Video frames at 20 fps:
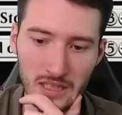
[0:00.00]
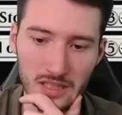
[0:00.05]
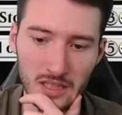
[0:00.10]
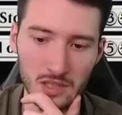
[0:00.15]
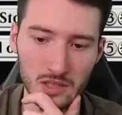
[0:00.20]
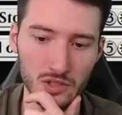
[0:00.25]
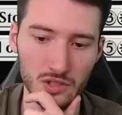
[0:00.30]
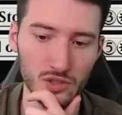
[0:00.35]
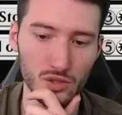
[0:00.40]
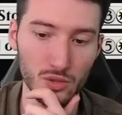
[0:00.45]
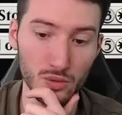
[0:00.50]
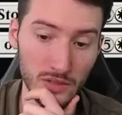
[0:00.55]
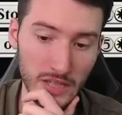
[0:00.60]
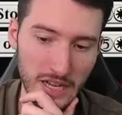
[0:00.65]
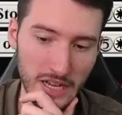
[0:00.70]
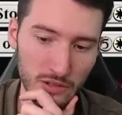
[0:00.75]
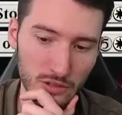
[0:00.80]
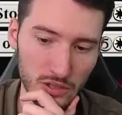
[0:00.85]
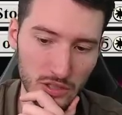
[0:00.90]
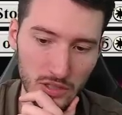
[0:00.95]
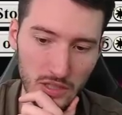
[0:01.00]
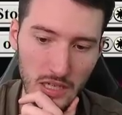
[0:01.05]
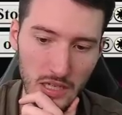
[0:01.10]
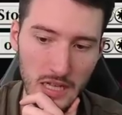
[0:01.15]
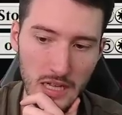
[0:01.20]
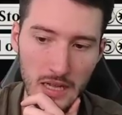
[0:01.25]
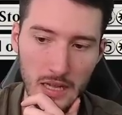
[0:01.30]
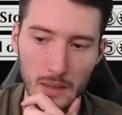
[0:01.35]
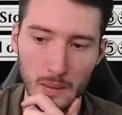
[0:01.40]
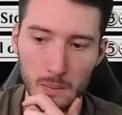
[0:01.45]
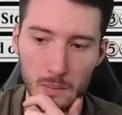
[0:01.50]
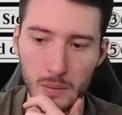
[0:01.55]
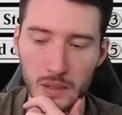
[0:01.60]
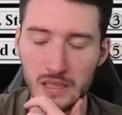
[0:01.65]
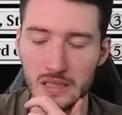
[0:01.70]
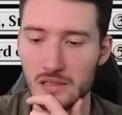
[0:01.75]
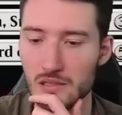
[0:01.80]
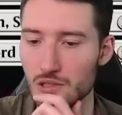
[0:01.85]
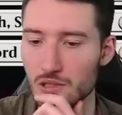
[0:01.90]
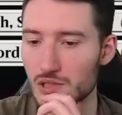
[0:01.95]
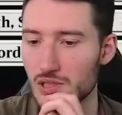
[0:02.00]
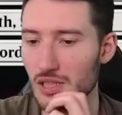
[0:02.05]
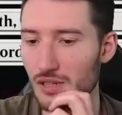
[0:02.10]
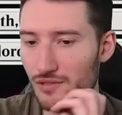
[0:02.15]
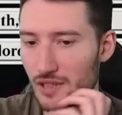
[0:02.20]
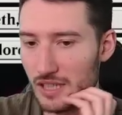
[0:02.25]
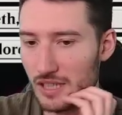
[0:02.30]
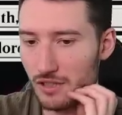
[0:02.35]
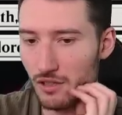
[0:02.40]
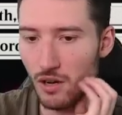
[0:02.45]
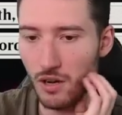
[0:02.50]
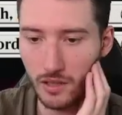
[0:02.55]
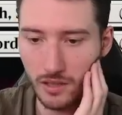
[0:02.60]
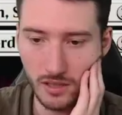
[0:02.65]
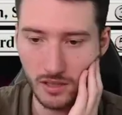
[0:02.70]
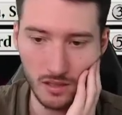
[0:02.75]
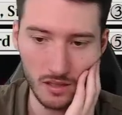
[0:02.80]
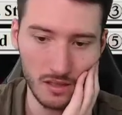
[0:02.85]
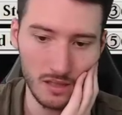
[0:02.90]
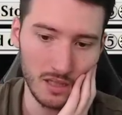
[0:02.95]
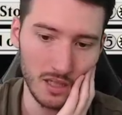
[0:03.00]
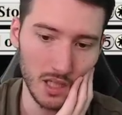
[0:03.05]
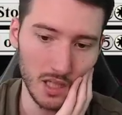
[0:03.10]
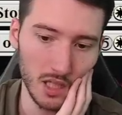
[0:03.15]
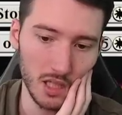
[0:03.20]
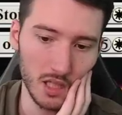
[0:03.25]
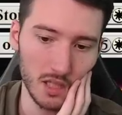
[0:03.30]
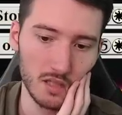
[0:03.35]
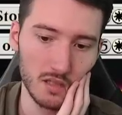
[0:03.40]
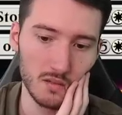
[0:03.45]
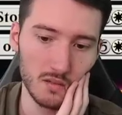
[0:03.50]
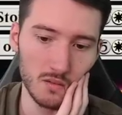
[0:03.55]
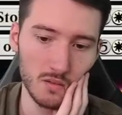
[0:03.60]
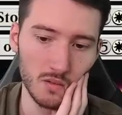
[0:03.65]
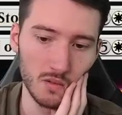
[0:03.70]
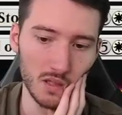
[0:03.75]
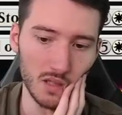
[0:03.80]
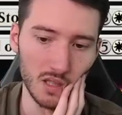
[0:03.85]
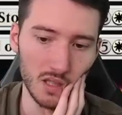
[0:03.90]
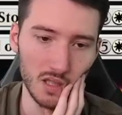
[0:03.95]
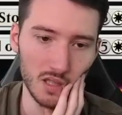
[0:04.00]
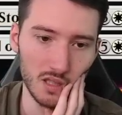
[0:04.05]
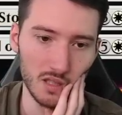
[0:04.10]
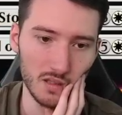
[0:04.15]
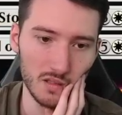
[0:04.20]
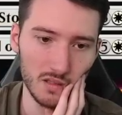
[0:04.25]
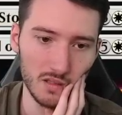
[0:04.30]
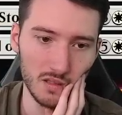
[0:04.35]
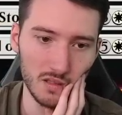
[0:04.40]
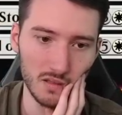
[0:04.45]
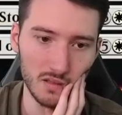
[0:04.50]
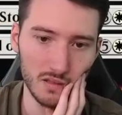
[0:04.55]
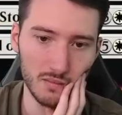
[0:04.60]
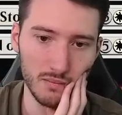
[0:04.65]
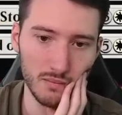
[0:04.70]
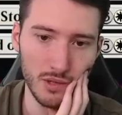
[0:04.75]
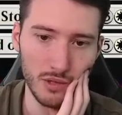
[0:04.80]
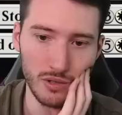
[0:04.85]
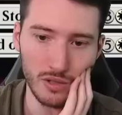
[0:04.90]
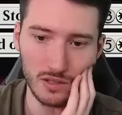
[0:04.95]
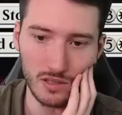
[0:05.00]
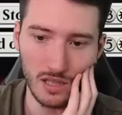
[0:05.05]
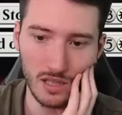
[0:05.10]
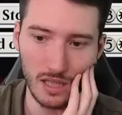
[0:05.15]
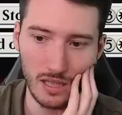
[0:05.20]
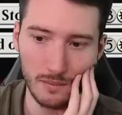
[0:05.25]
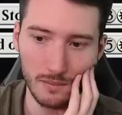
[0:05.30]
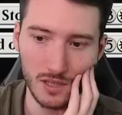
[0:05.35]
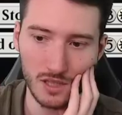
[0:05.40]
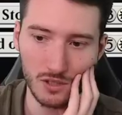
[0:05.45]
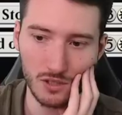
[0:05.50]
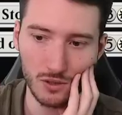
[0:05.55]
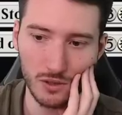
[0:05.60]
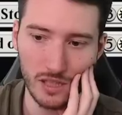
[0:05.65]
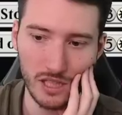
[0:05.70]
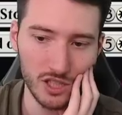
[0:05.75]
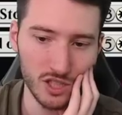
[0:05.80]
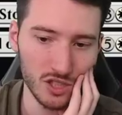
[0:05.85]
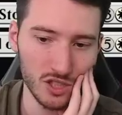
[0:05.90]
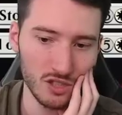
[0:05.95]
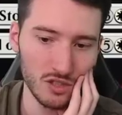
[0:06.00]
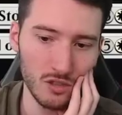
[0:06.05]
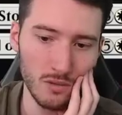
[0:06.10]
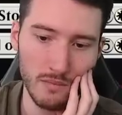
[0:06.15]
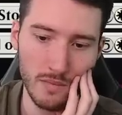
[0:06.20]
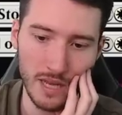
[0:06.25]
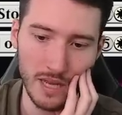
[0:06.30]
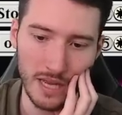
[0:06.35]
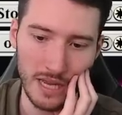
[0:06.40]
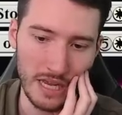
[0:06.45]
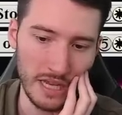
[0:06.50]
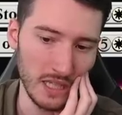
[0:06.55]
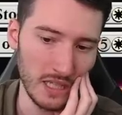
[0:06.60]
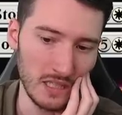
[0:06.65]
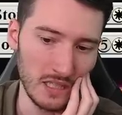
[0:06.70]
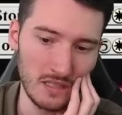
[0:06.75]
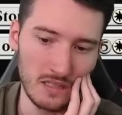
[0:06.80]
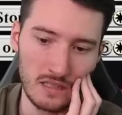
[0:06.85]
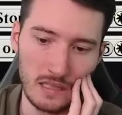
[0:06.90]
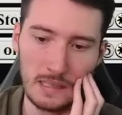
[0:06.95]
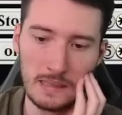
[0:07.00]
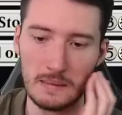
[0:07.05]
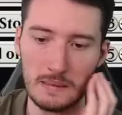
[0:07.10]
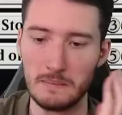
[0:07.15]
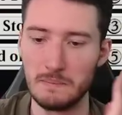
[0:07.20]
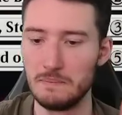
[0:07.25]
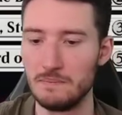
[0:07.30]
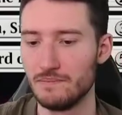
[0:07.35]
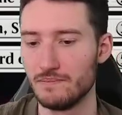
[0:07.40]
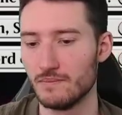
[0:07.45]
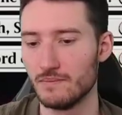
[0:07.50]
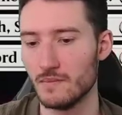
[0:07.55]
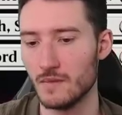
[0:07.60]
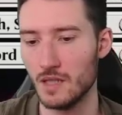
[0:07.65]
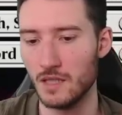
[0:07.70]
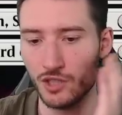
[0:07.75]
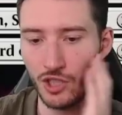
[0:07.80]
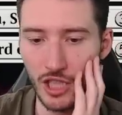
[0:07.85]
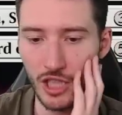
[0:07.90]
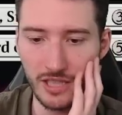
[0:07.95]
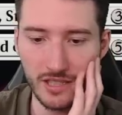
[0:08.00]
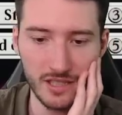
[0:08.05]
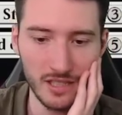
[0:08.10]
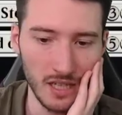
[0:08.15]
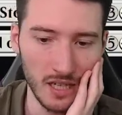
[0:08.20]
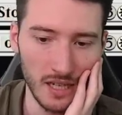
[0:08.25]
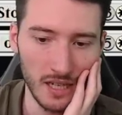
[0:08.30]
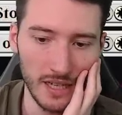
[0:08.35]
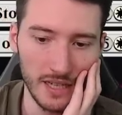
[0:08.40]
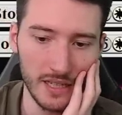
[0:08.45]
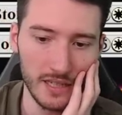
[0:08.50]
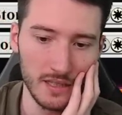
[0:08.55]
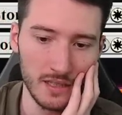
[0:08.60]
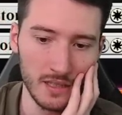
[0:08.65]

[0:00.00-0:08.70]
a little too narrow. But, you know, stuff like Oculus or, you know, mirror type situation, domain, Jeskai,